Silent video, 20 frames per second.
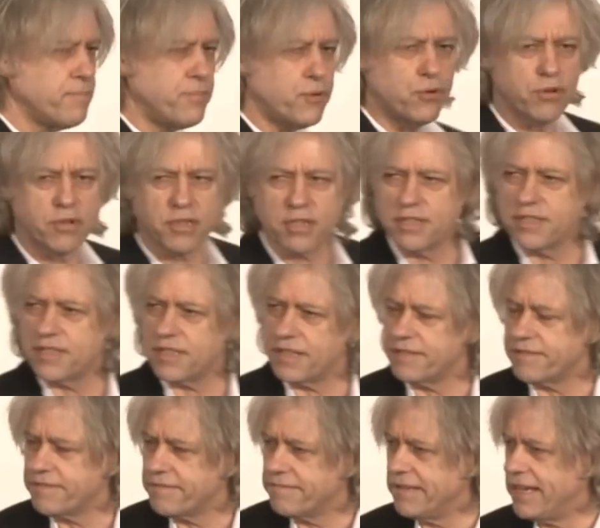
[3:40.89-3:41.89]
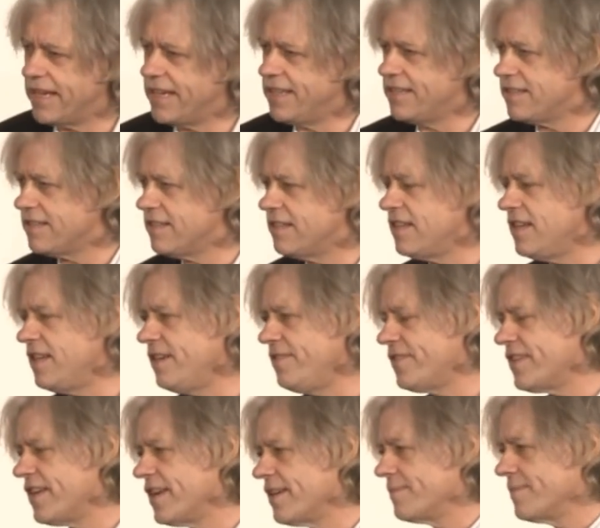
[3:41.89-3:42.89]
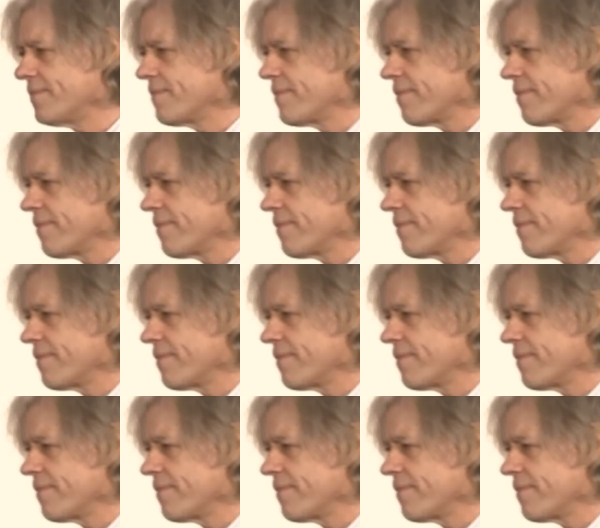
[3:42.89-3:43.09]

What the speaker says: boarders at 8 in the evening.